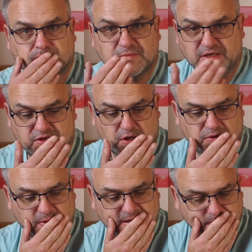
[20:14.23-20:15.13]

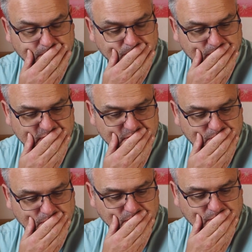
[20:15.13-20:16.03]
excuse me,
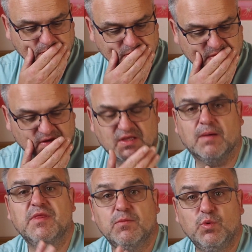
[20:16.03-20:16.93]

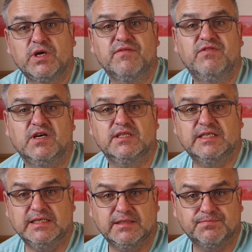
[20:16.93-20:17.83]
some of them were
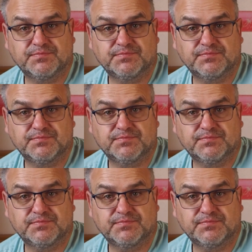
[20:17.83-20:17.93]
converted